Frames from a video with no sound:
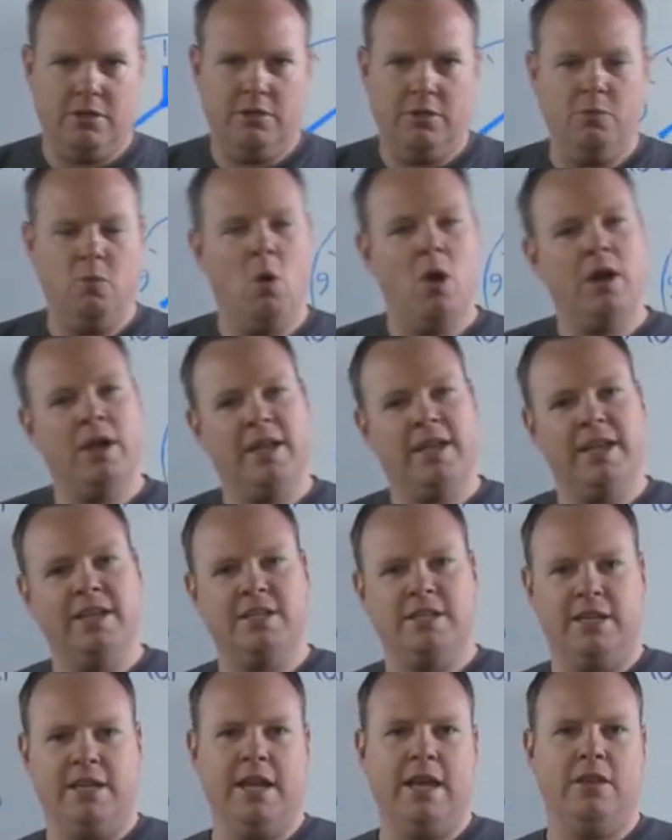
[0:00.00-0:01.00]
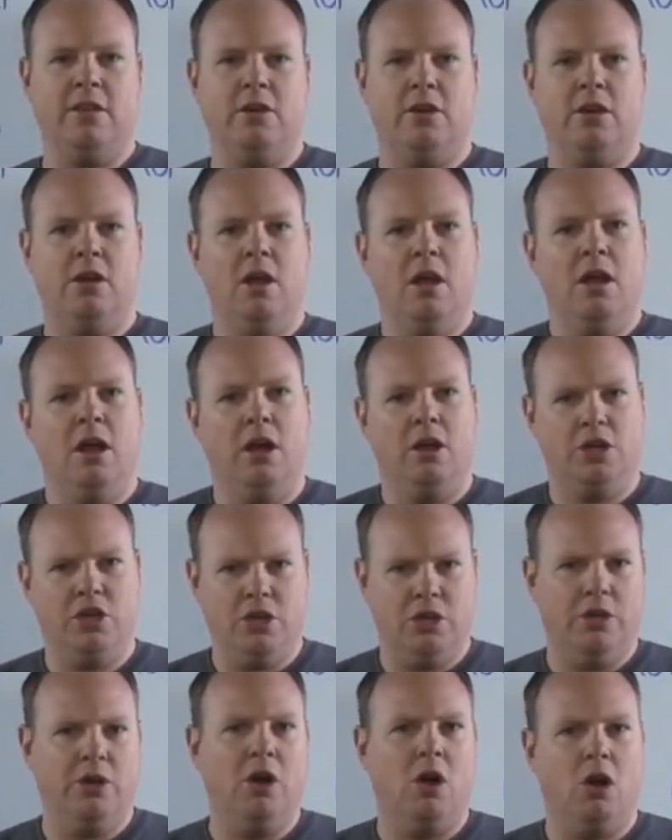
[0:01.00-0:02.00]
You want to get together a
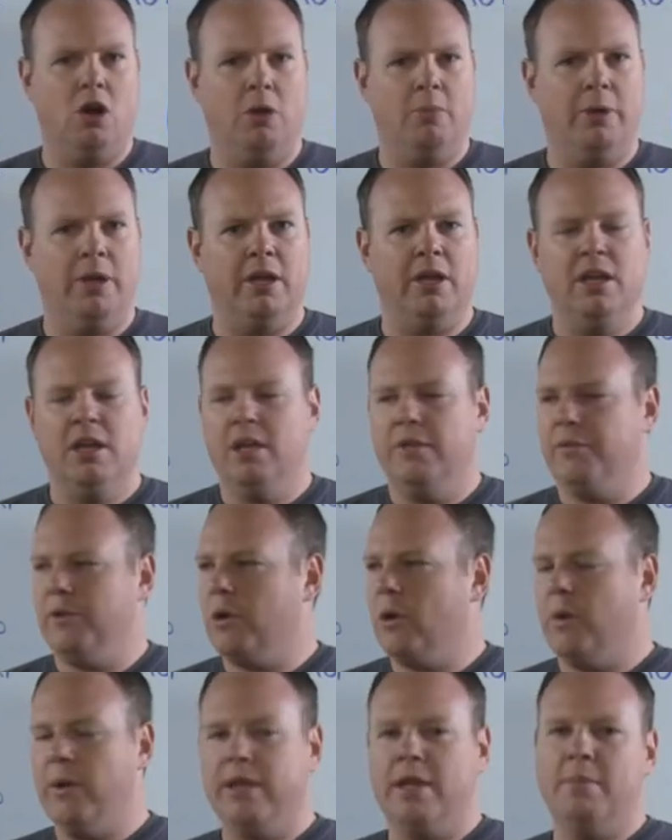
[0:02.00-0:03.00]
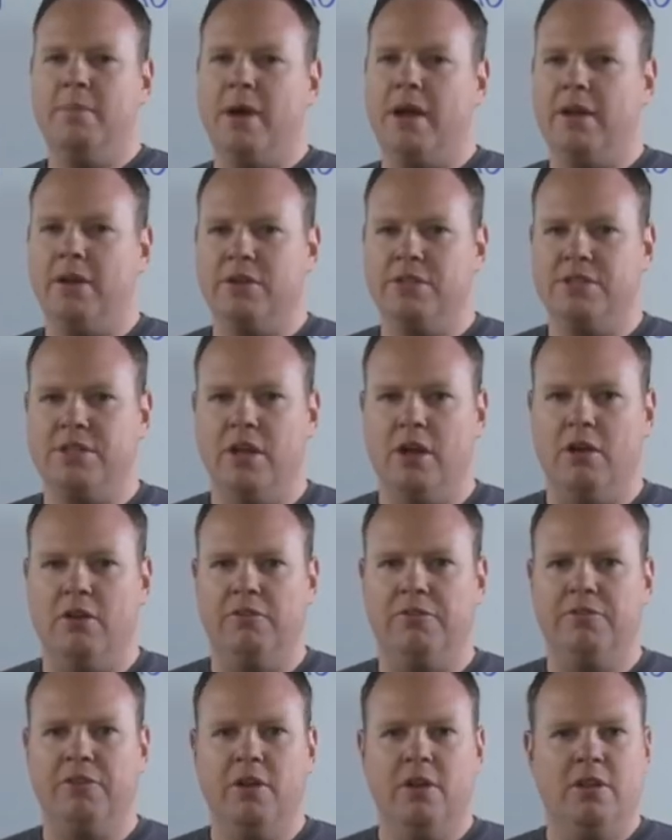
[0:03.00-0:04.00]
good army. If you're going in by
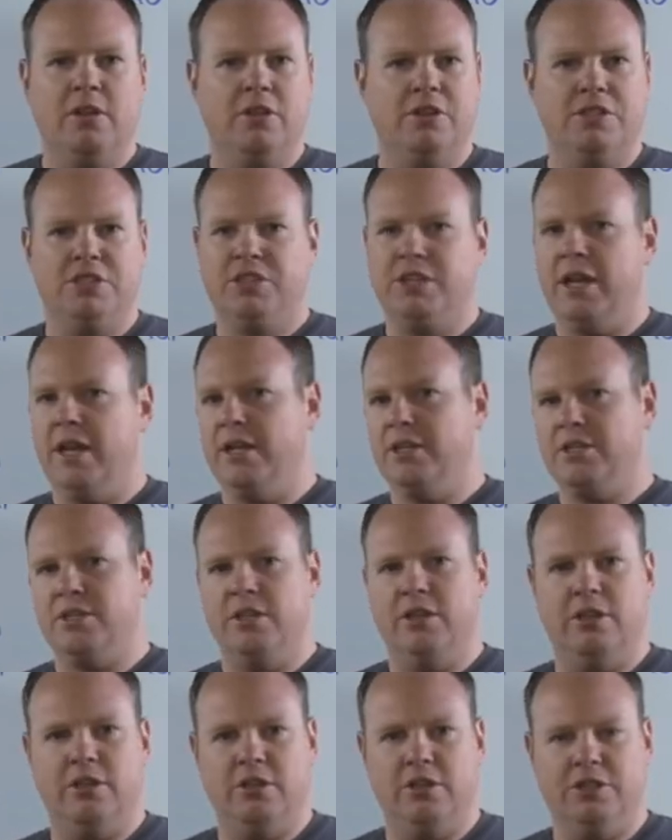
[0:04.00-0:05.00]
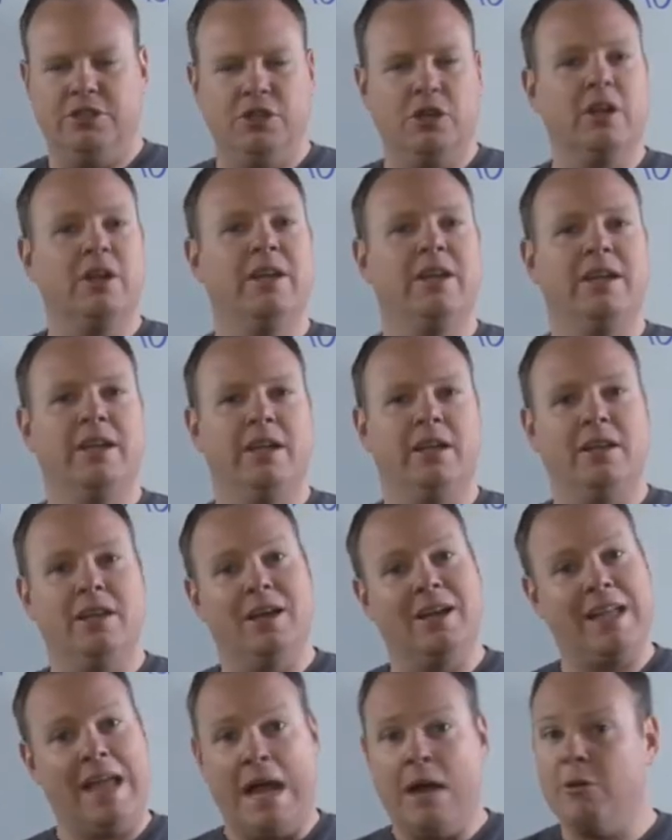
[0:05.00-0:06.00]
yourself, there's a chance that, that you're going to get
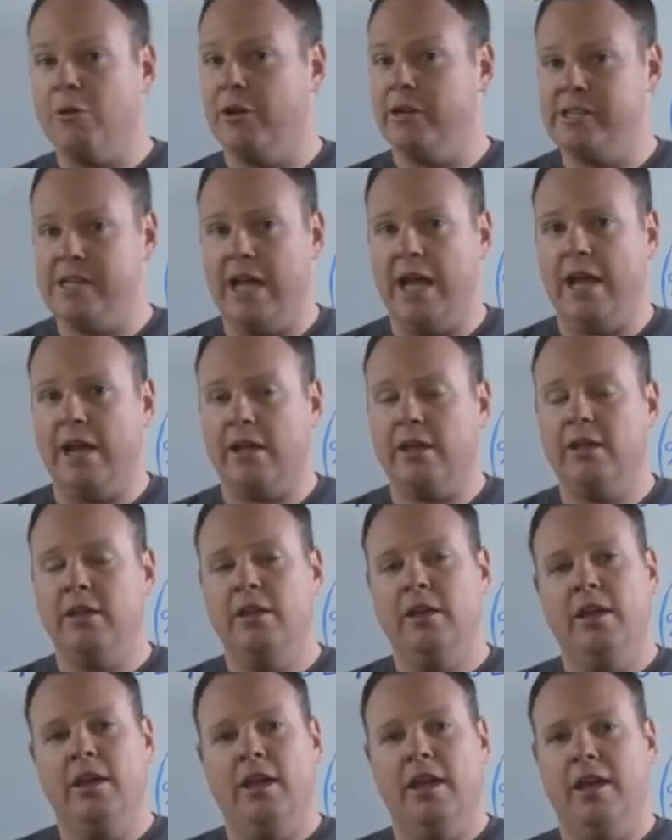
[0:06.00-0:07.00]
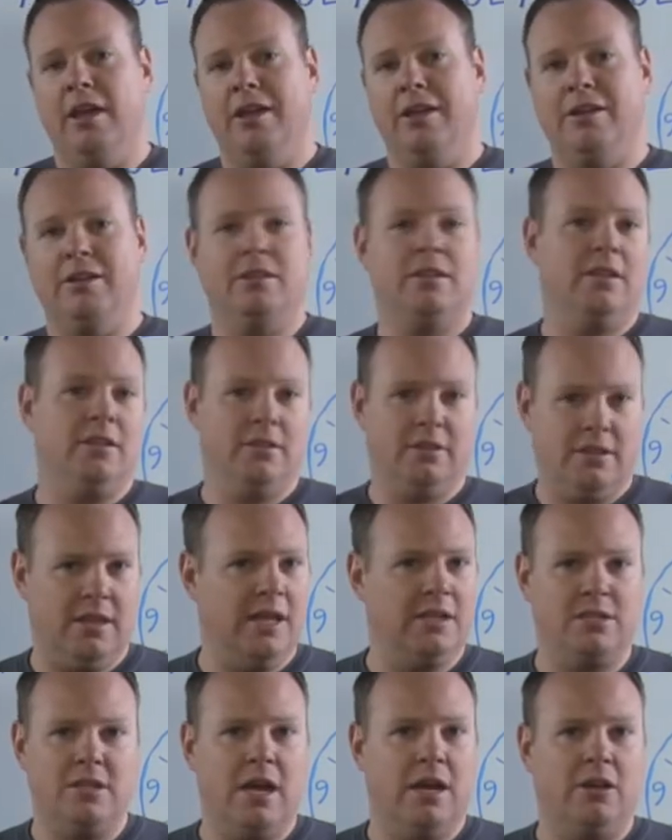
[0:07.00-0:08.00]
a counterattack and th
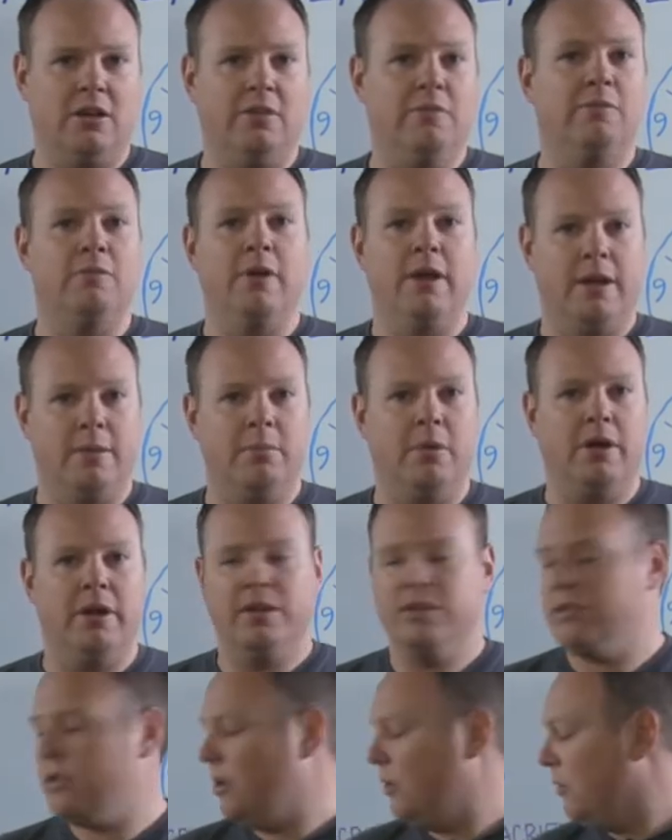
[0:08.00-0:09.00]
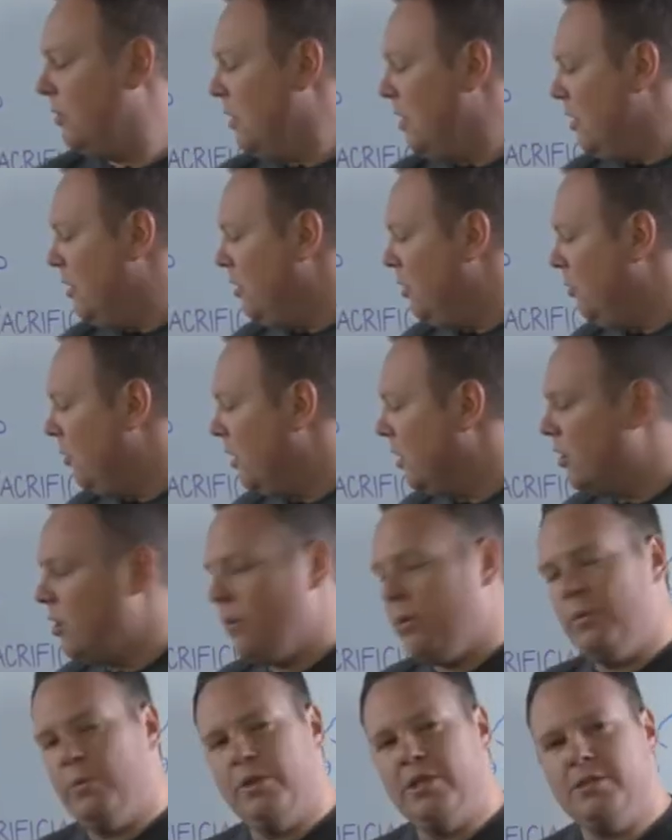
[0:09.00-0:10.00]
that's not good for anybody. So you want to
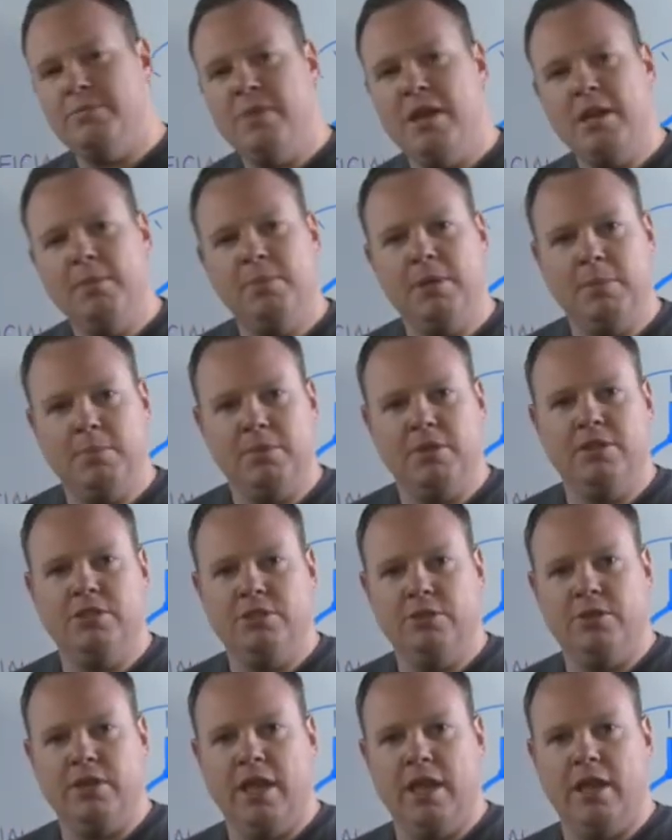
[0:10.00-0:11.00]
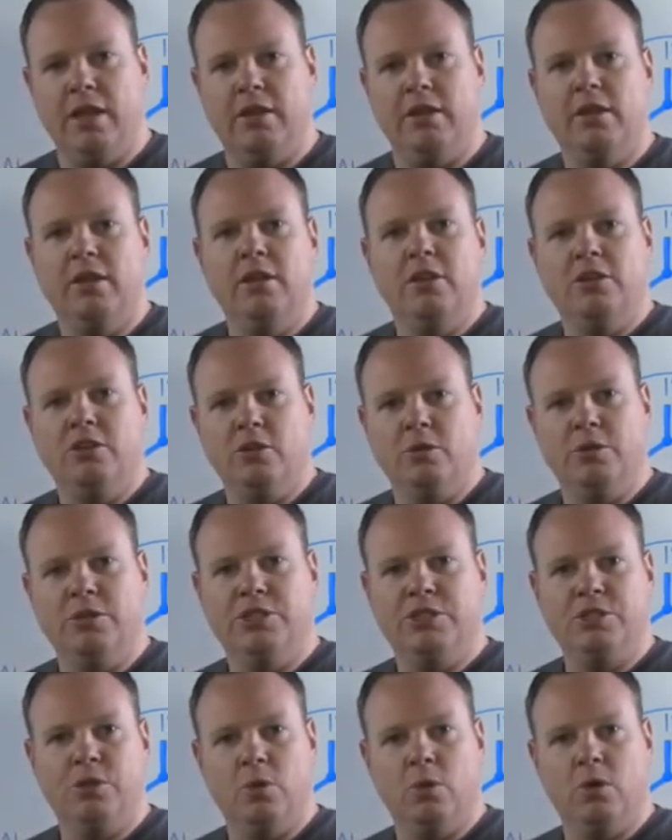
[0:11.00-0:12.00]
go in with as many people as you can to
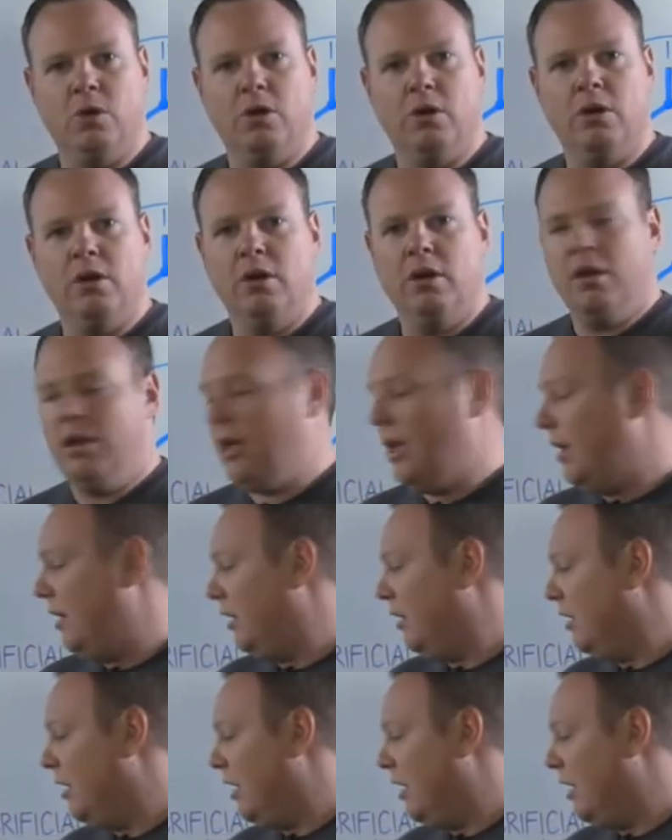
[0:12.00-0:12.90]
ensure a,